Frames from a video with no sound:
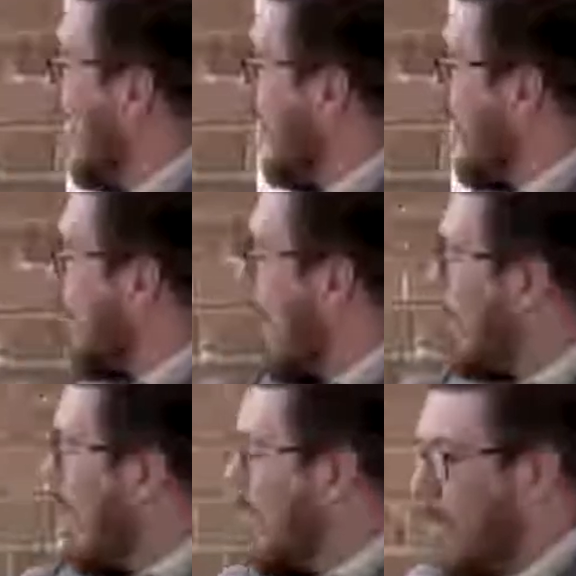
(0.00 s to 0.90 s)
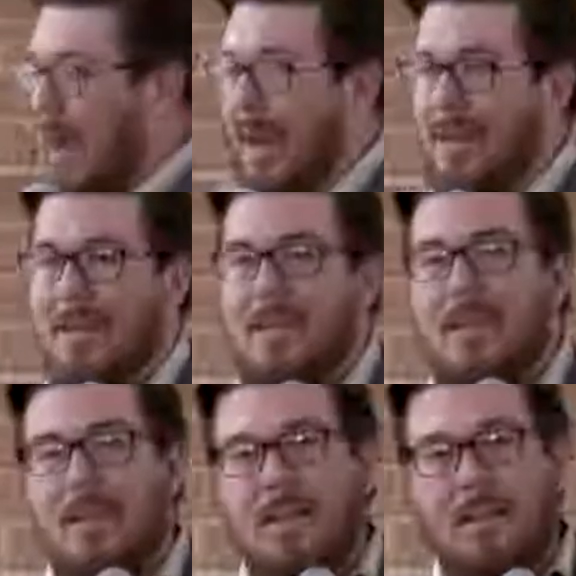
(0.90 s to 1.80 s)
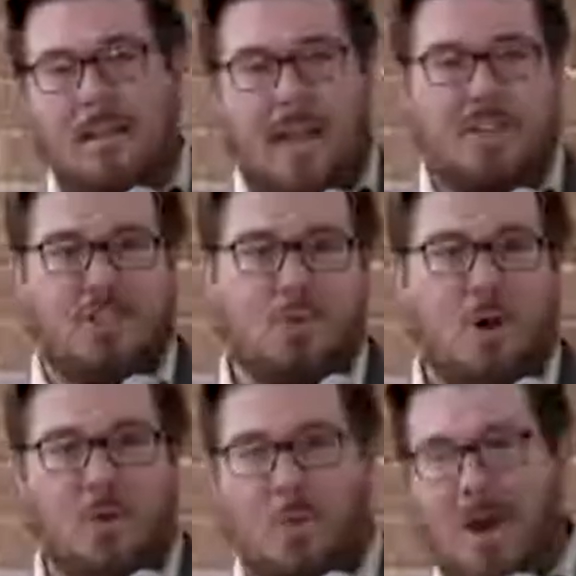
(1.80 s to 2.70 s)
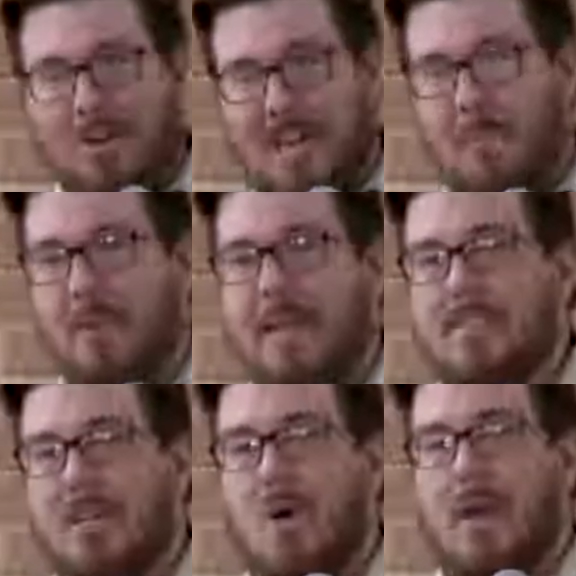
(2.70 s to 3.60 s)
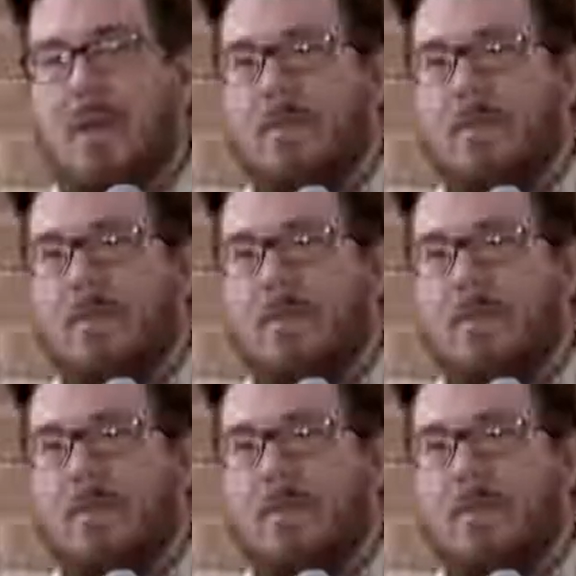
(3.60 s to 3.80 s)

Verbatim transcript: On the property on the right, the H2O, the water's got a place to go in.